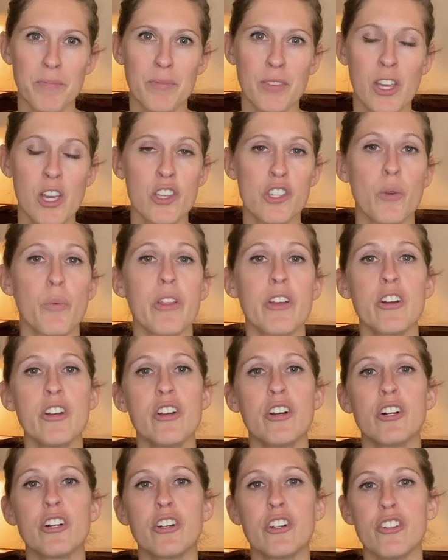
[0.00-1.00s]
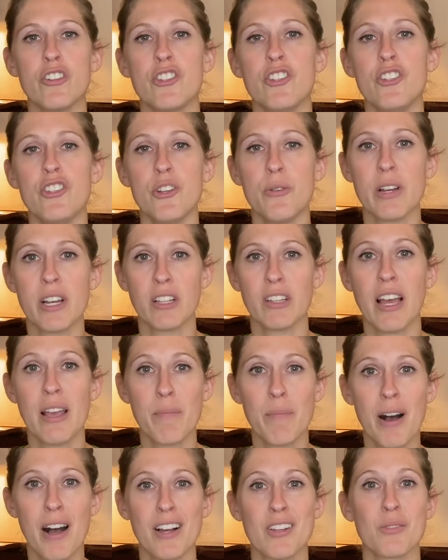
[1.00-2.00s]
So whether you're doing a light
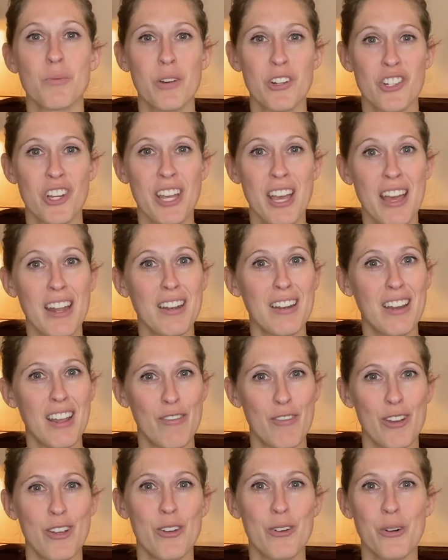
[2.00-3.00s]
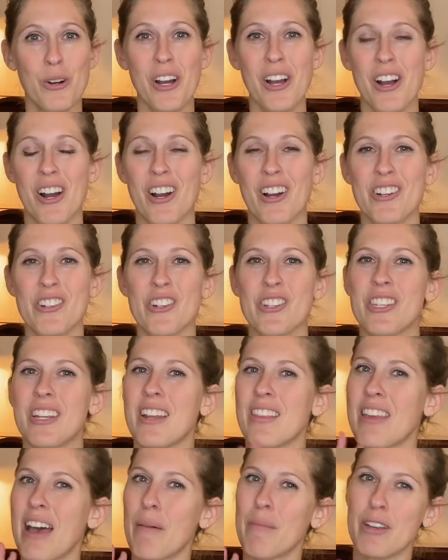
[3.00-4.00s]
box, which again, if you are interested
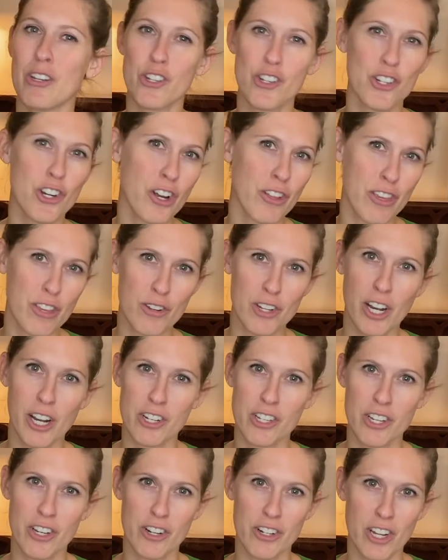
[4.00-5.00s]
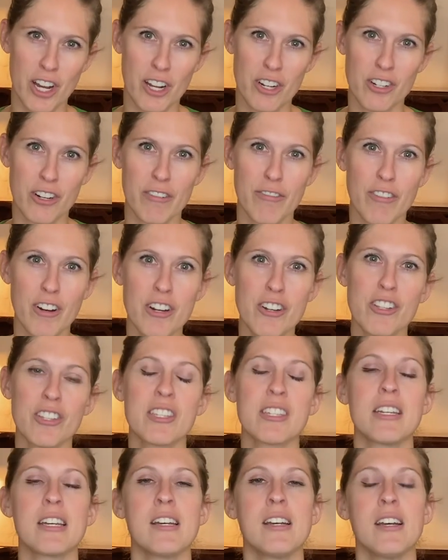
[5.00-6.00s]
in that, make sure that you talk to your doctor
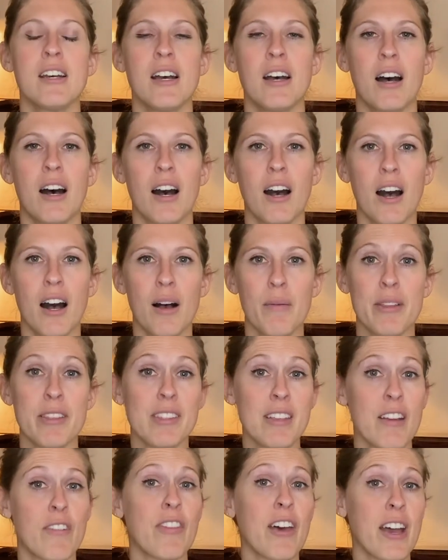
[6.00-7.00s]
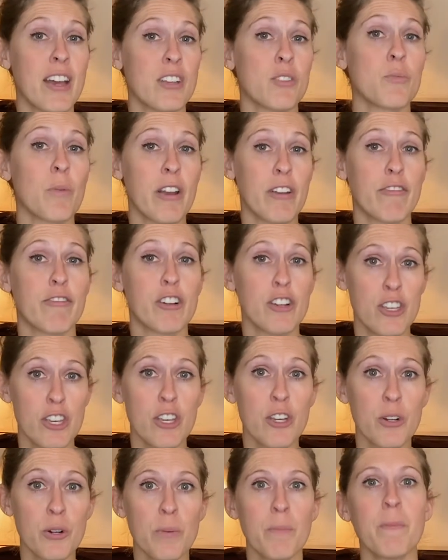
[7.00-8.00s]
first and see if that is right for
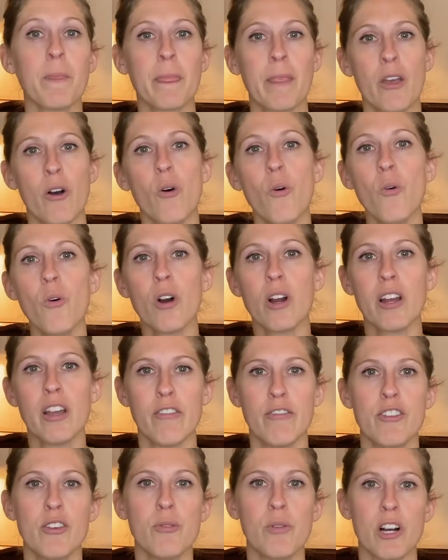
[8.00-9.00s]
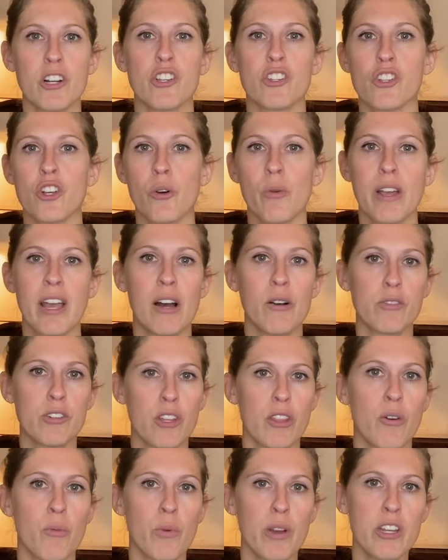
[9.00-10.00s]
you, Or if you are just going out to
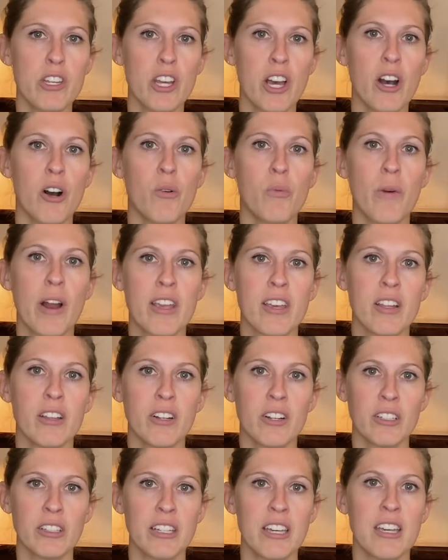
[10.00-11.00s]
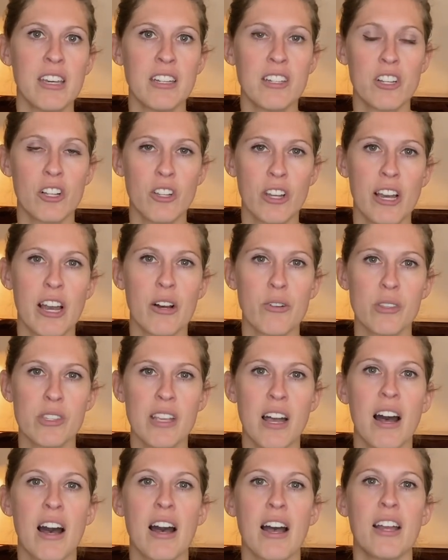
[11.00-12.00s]
the window regularly to look
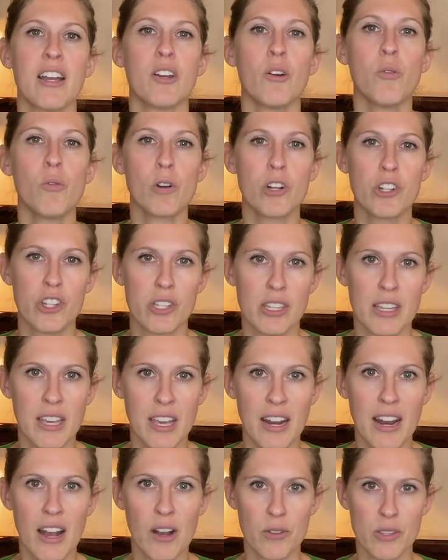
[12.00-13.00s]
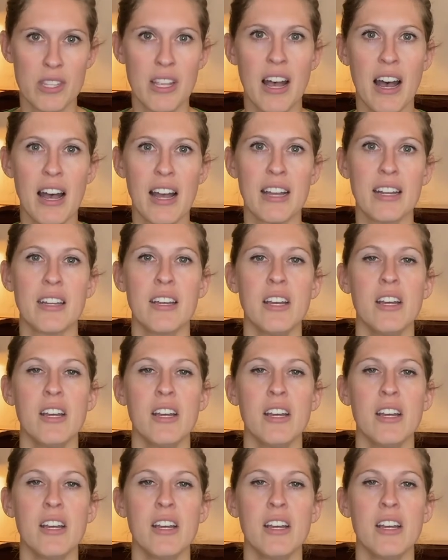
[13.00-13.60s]
outside or just get outside,